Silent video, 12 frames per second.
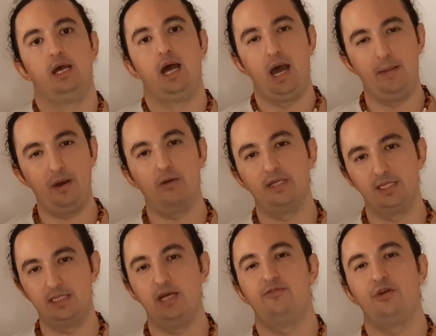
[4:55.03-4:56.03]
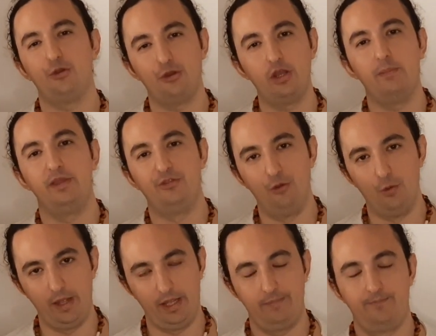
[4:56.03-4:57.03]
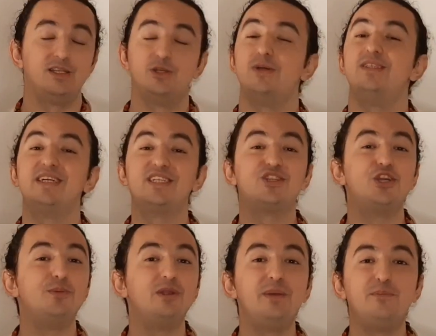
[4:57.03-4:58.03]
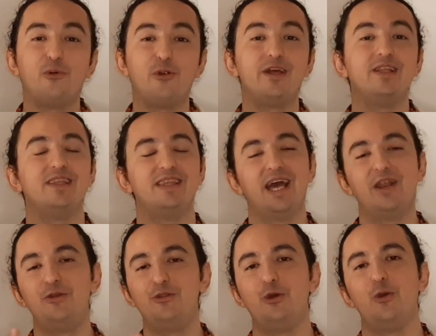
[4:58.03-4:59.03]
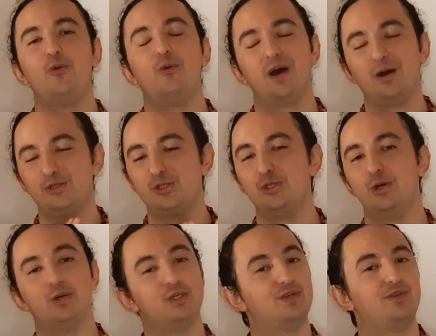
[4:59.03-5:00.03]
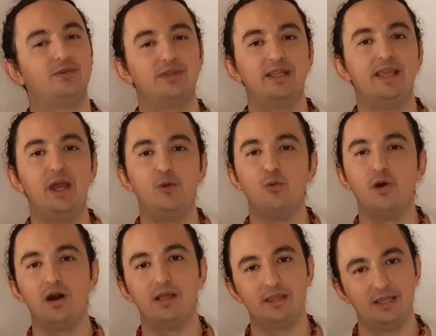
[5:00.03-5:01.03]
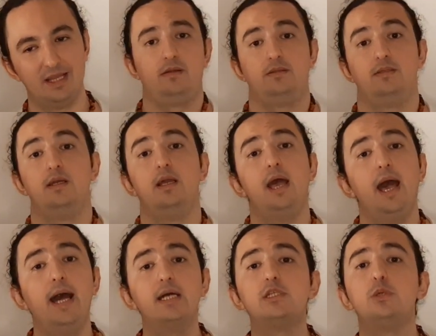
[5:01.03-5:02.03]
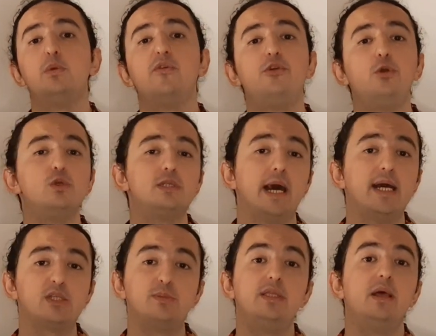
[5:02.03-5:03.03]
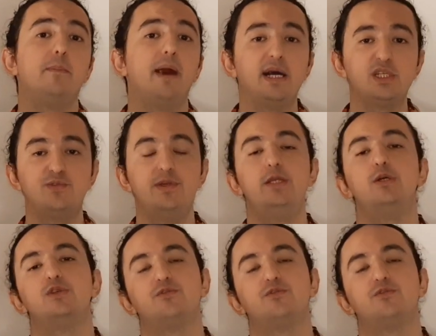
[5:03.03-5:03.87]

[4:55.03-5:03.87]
about the stuff that you're gonna be doing. So it's extremely important that you know how to do those from the day one. As some of you asked me in the past videos